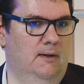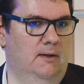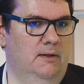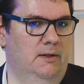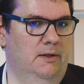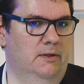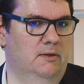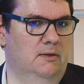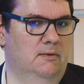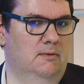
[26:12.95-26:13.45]

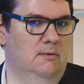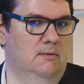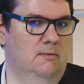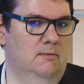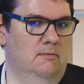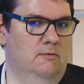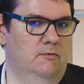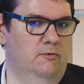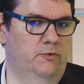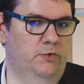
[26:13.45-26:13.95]
it
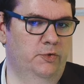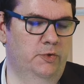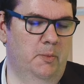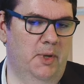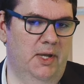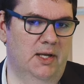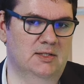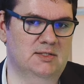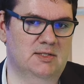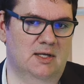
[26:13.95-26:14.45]
would
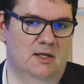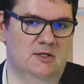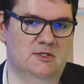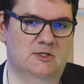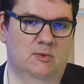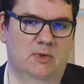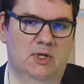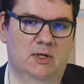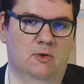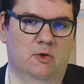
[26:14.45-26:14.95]
make sense
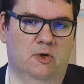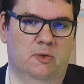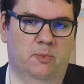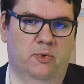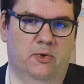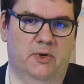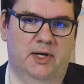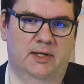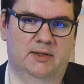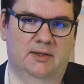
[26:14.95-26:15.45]
to
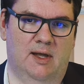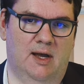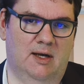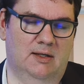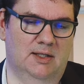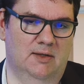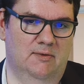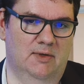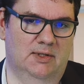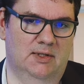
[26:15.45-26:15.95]
incorporate
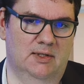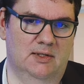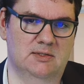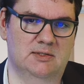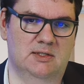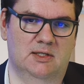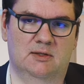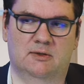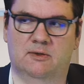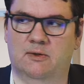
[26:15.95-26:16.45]
activities
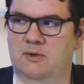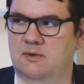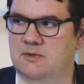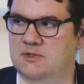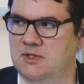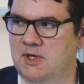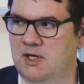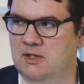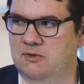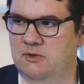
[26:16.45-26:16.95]
into your
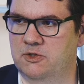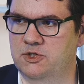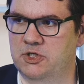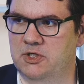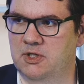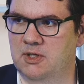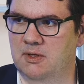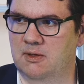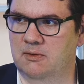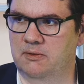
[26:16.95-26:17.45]

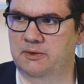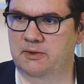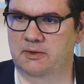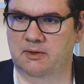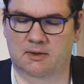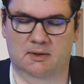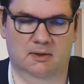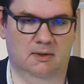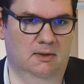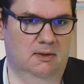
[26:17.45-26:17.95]
strategy on
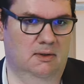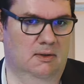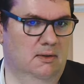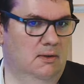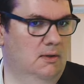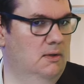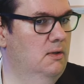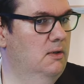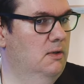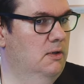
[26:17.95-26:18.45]

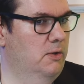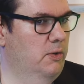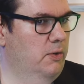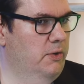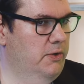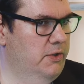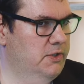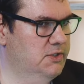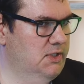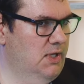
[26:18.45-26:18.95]
a
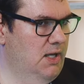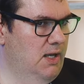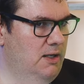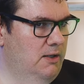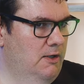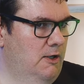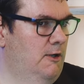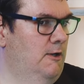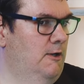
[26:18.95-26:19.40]
longer scale,